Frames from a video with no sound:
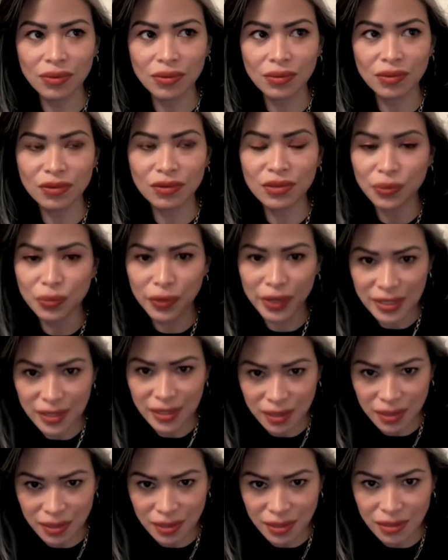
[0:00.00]
the
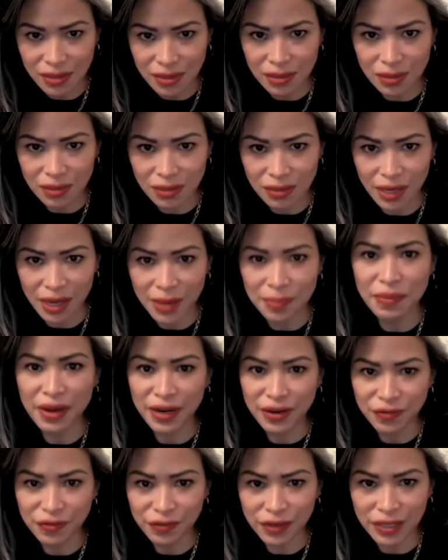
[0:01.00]
risks and
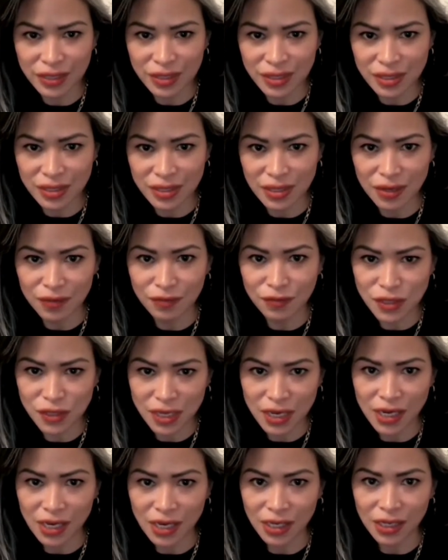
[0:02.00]
benefits of
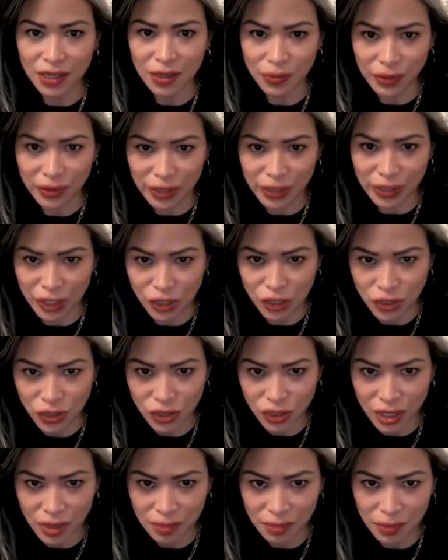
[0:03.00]
staying in a
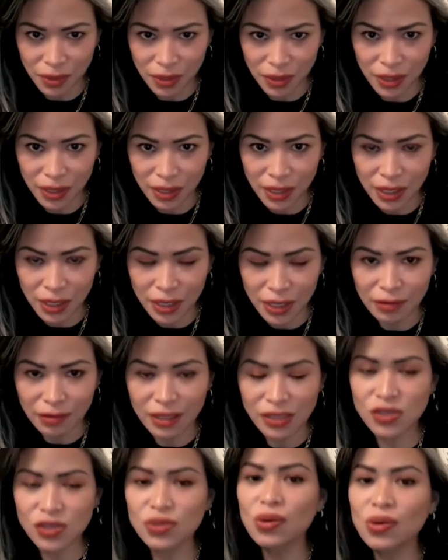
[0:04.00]
relationship
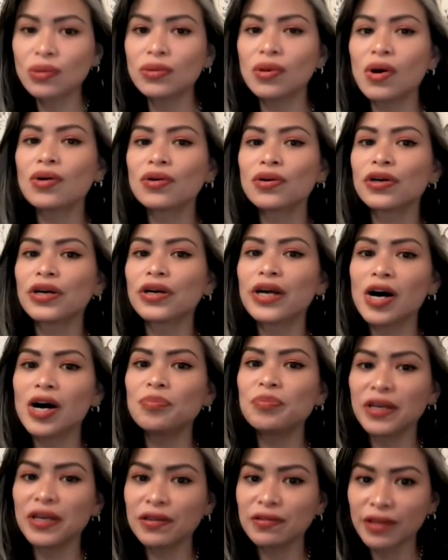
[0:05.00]
that's no longer
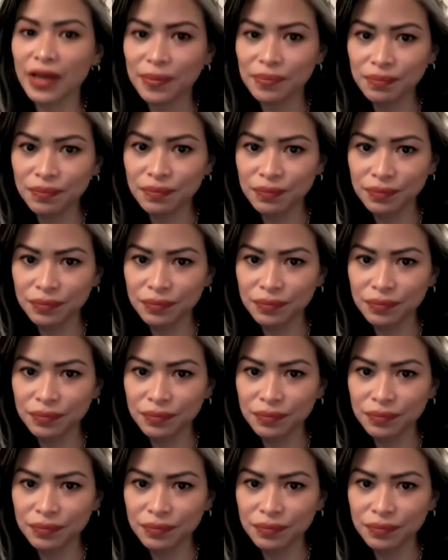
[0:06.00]
helping them.